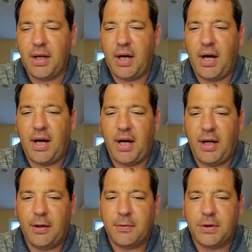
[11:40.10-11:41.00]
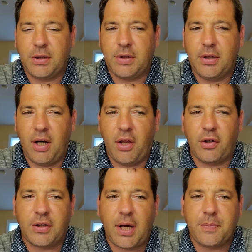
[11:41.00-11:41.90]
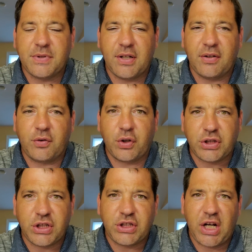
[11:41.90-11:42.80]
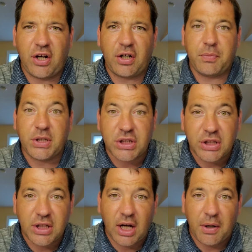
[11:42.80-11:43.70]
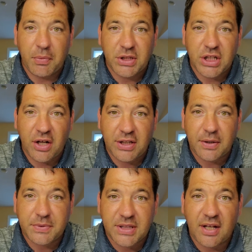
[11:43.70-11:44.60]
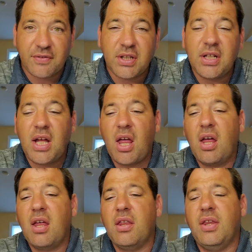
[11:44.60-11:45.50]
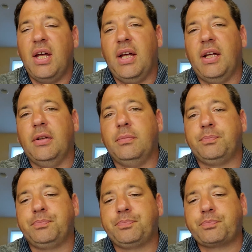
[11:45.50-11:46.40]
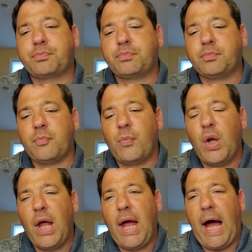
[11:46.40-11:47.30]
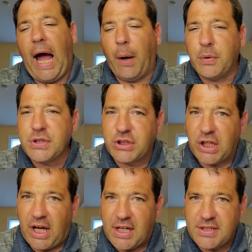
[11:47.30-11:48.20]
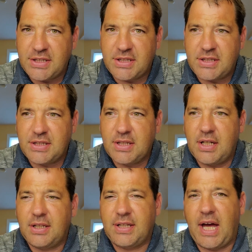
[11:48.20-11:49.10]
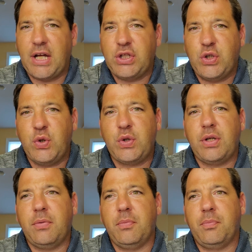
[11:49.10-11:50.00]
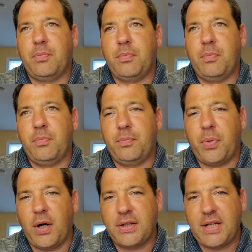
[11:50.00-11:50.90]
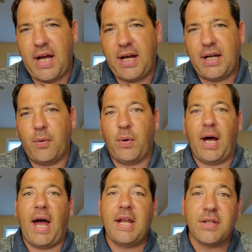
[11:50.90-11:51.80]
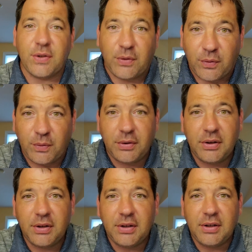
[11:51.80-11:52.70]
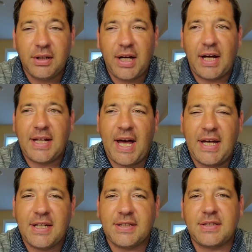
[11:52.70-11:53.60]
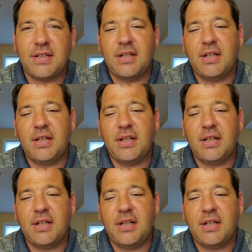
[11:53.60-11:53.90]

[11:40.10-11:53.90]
other types of Christian sharing missionary type stuff. Then I would suggest that you partake in what I do. And that is